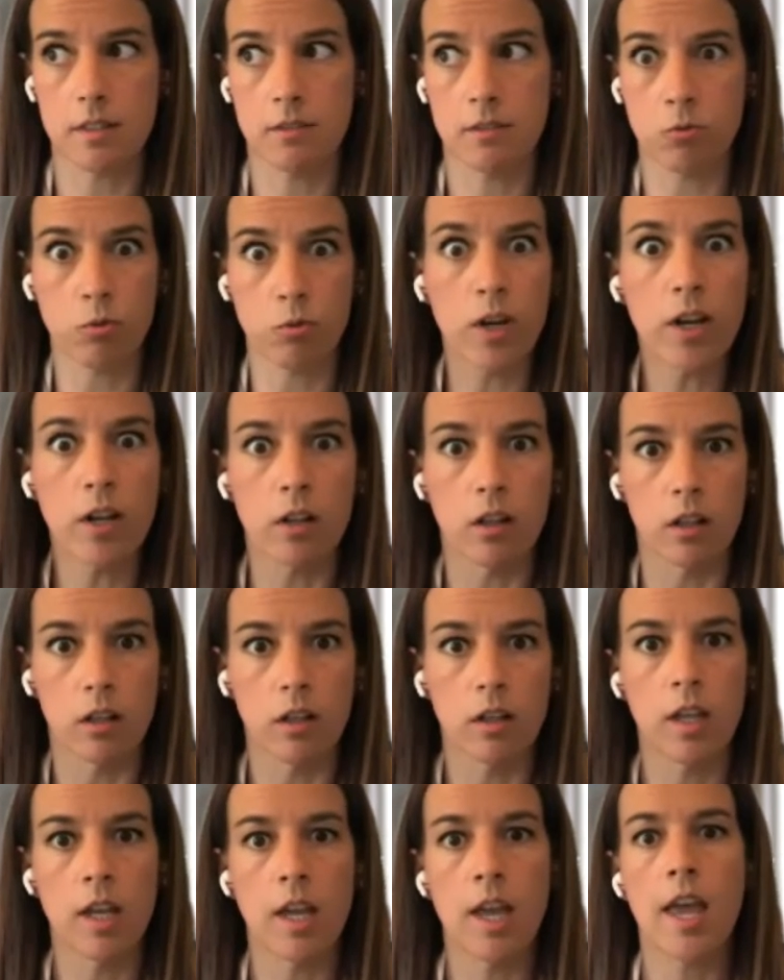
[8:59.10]
real.
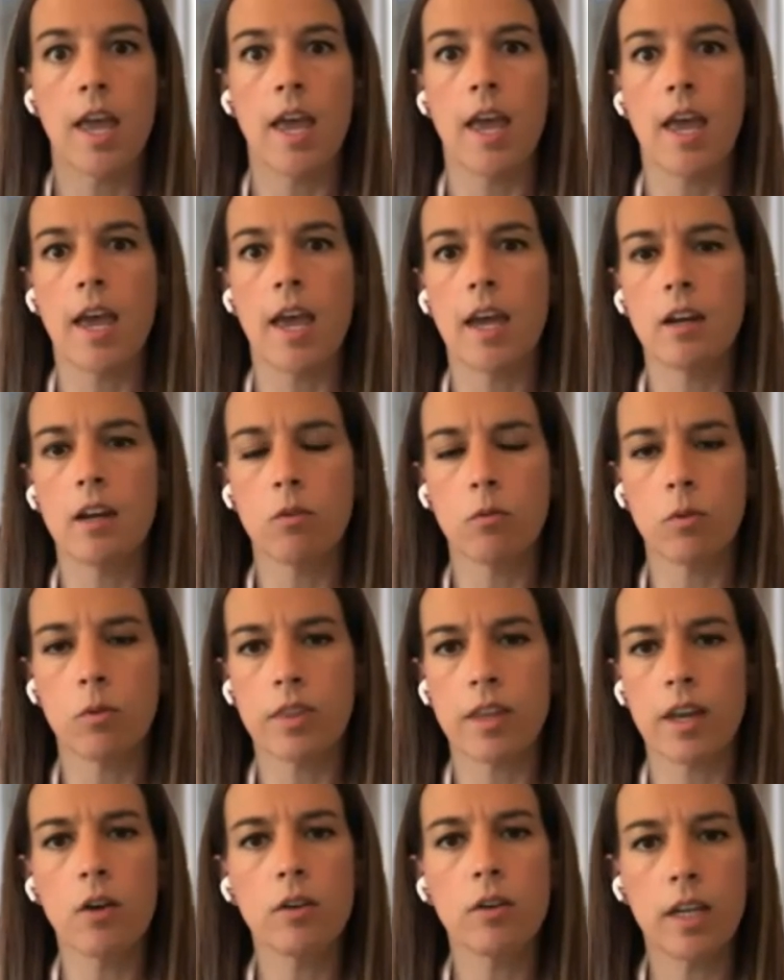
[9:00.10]
And
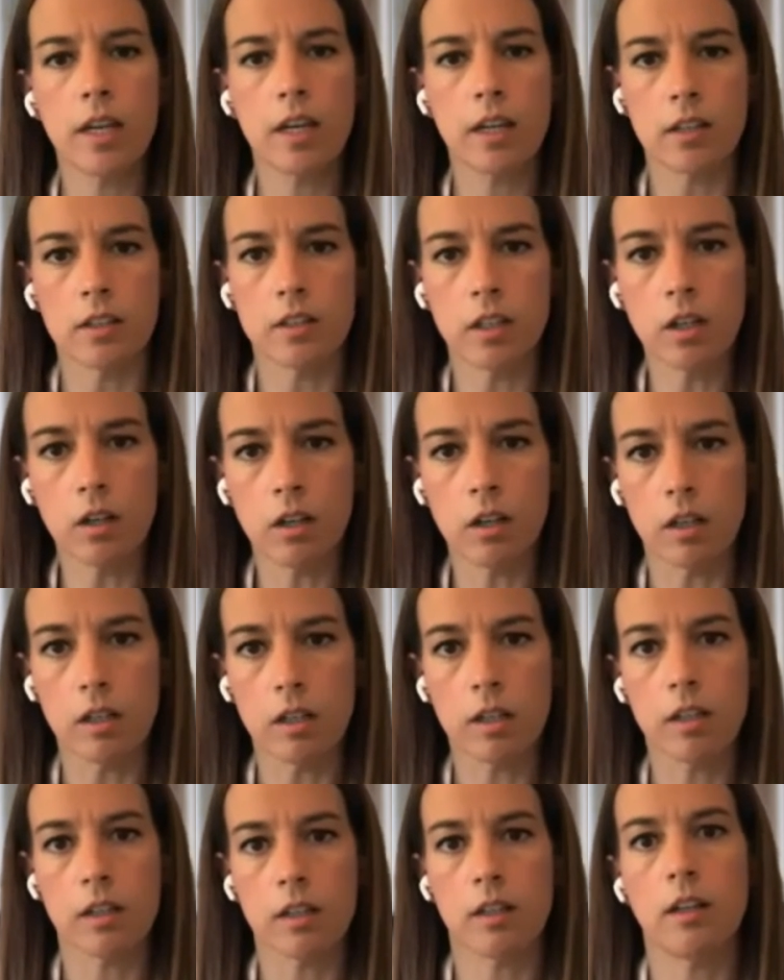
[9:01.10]
without getting
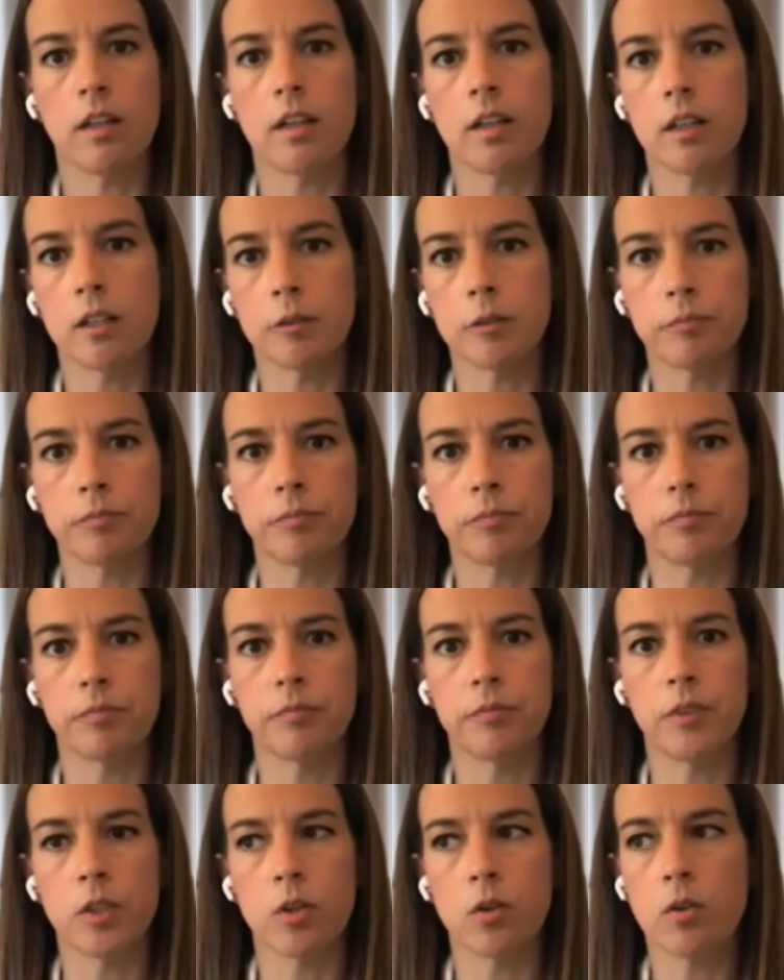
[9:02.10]
dark,
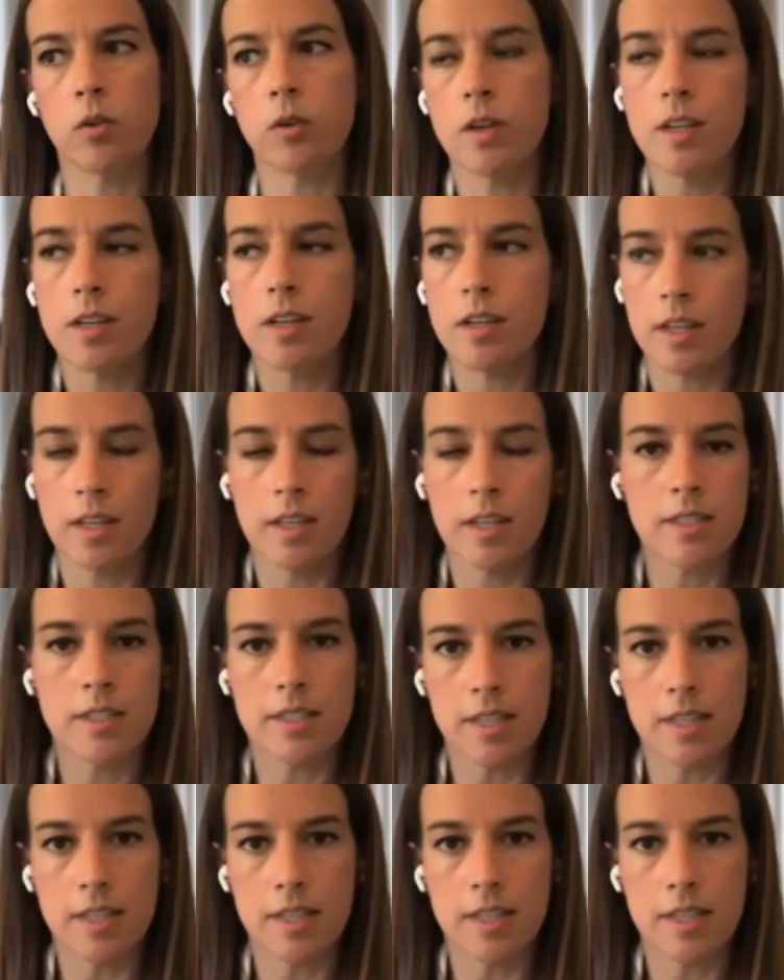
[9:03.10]
you know, it's